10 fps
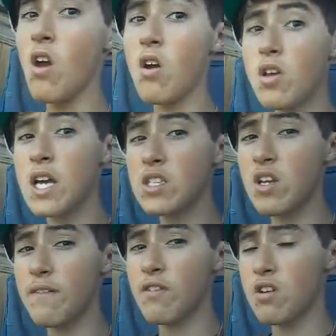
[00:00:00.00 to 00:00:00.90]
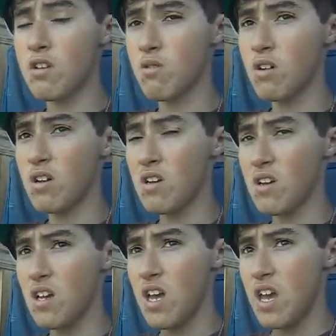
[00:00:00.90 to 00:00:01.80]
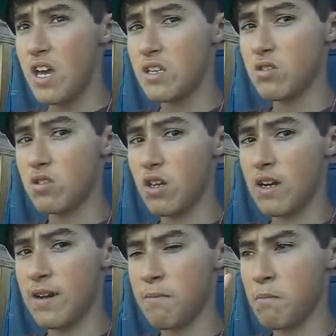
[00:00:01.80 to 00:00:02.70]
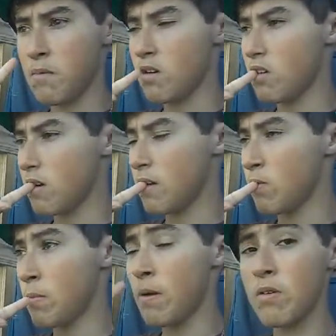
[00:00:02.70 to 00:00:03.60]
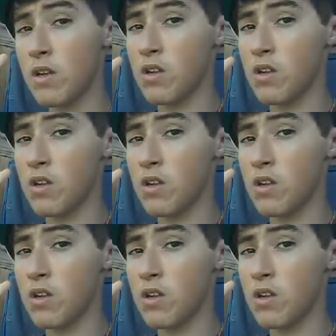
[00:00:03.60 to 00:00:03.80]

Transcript: all you guys have to do is, um, I'm, not really